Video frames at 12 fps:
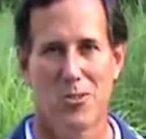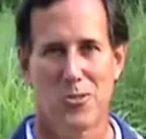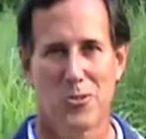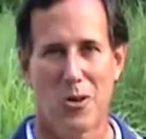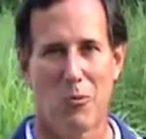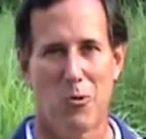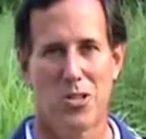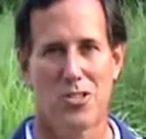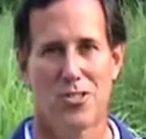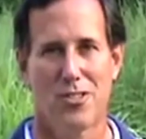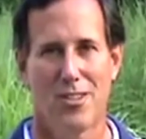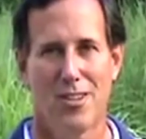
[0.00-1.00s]
So I
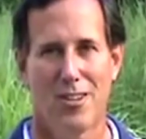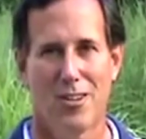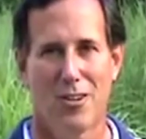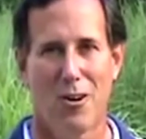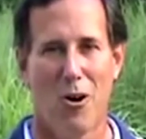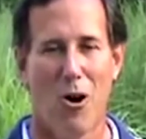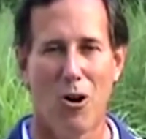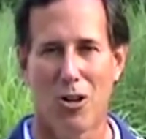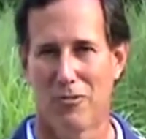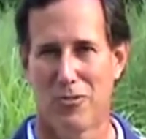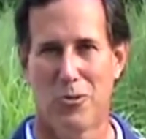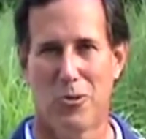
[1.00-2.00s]
wish
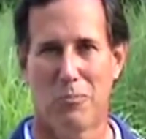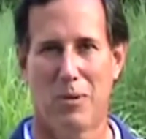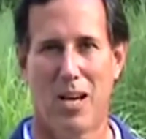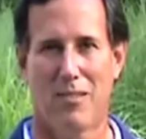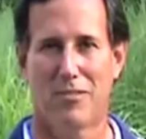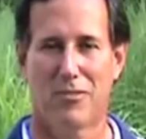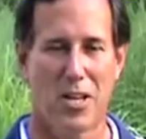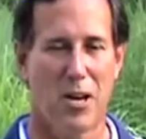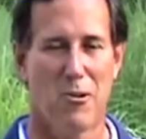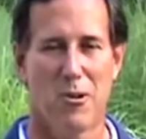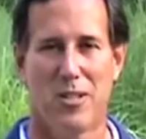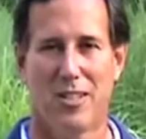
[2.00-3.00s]
all of you, on behalf of
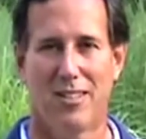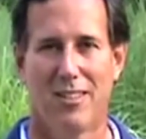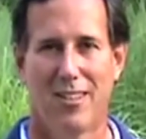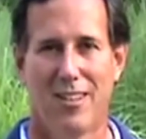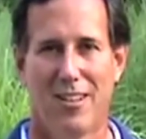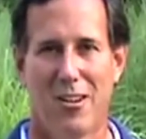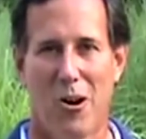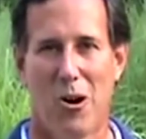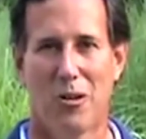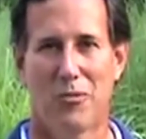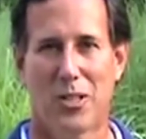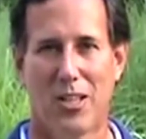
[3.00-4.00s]
Karen and
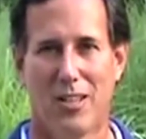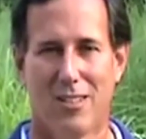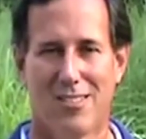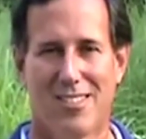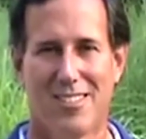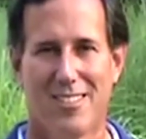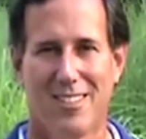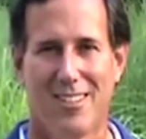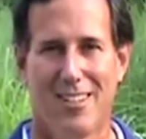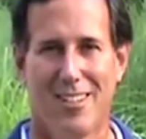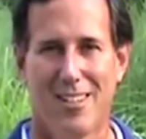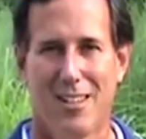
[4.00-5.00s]
all of the kids,
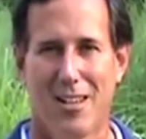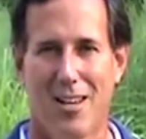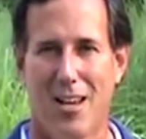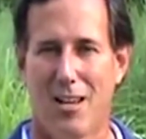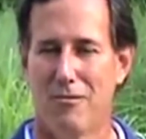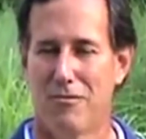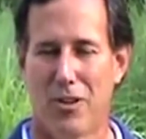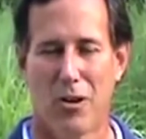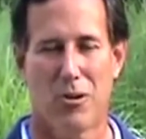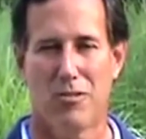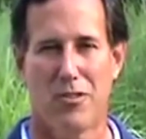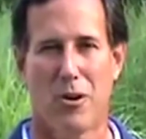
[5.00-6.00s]
a
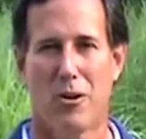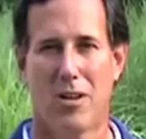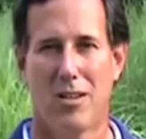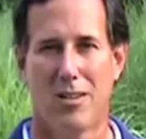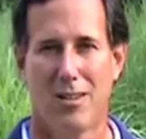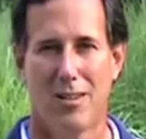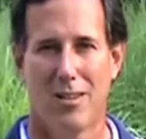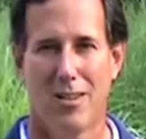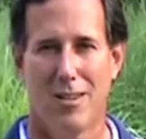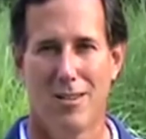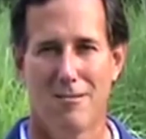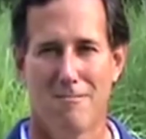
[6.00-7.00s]
very, very
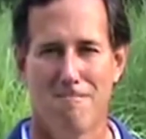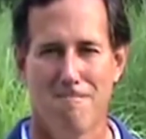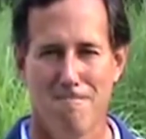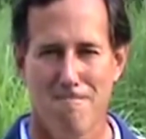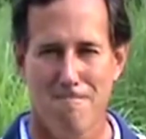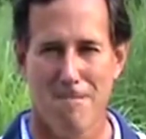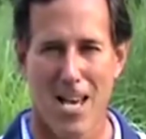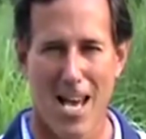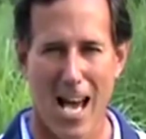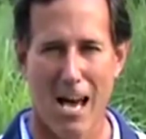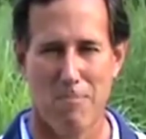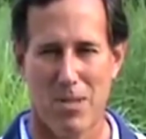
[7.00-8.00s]

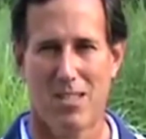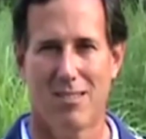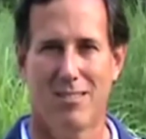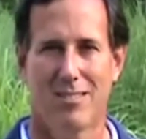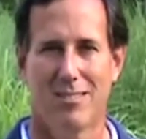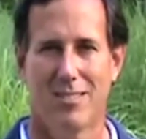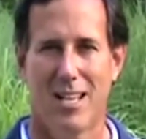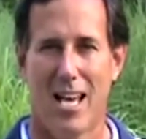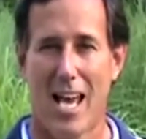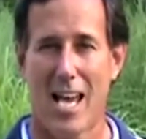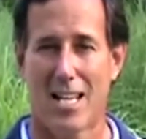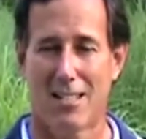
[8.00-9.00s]
happy
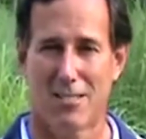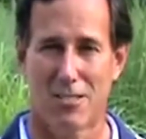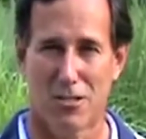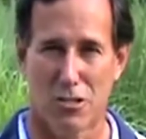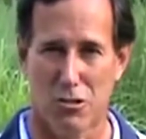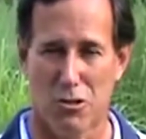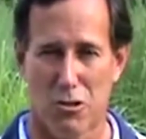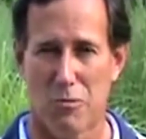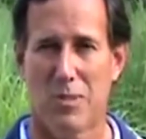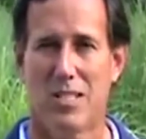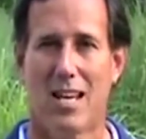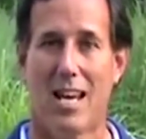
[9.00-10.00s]
and
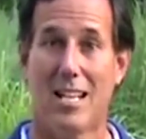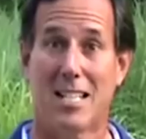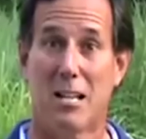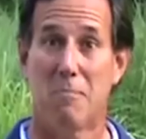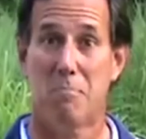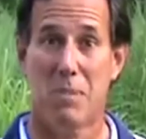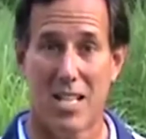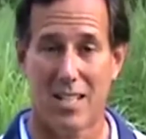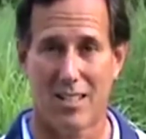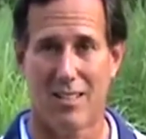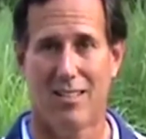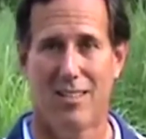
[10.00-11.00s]
determined and
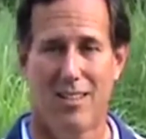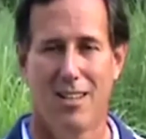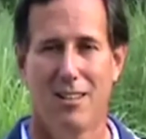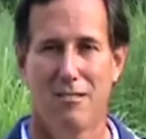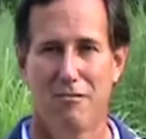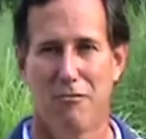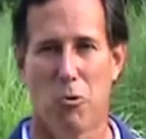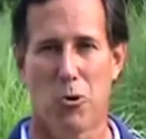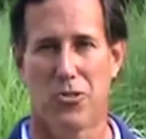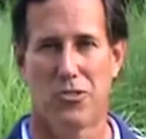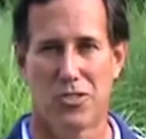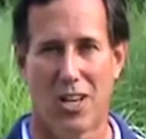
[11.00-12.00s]
committed
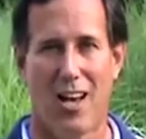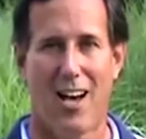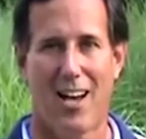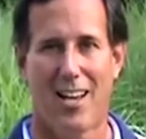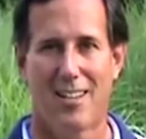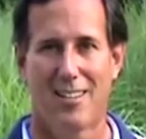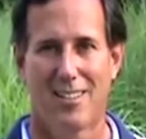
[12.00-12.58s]
4th of July.